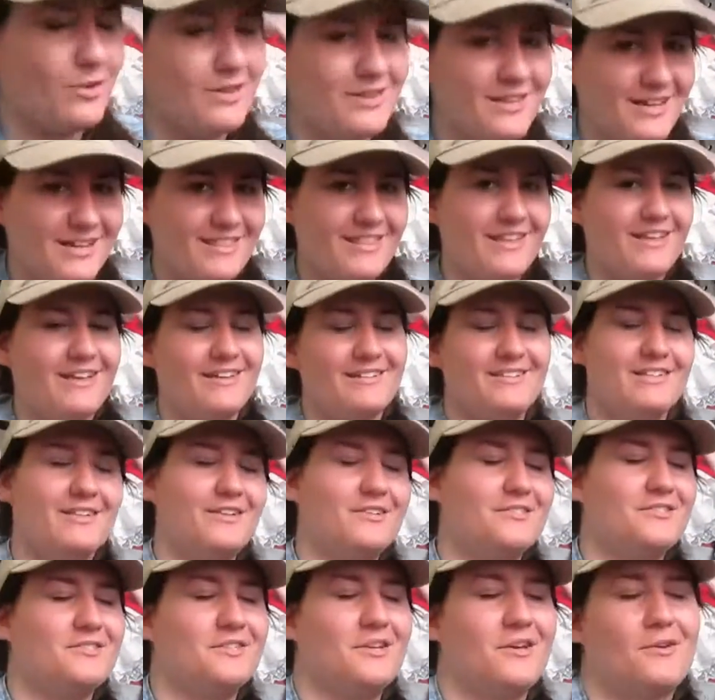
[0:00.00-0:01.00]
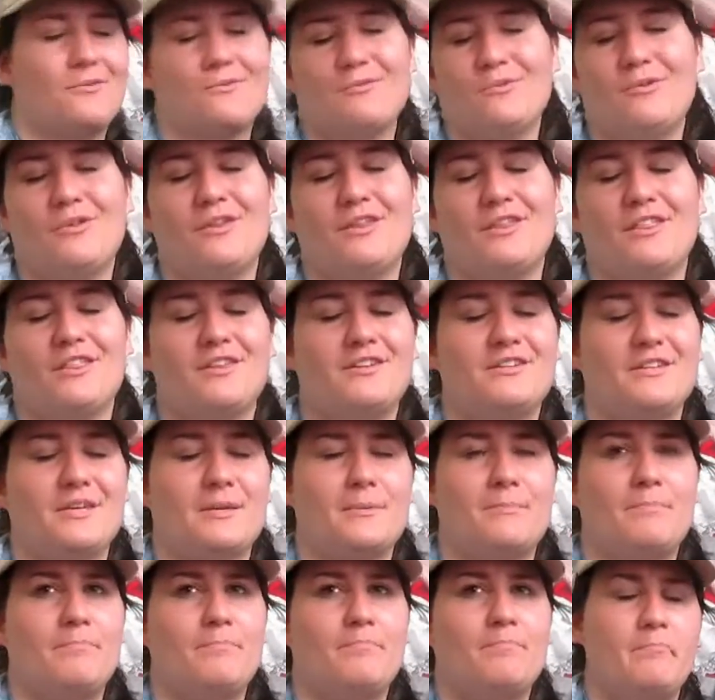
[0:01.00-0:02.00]
of like the Adele song Rolling the
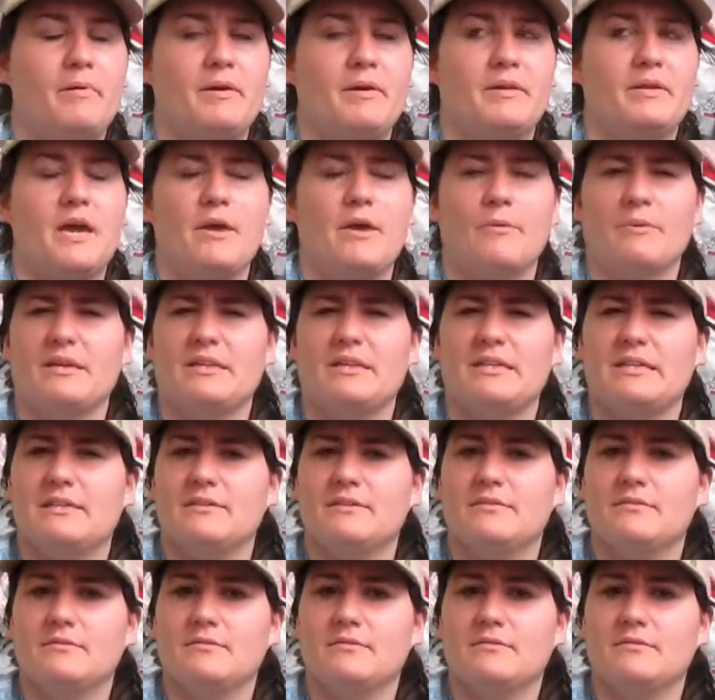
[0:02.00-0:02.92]
Deep, but not really.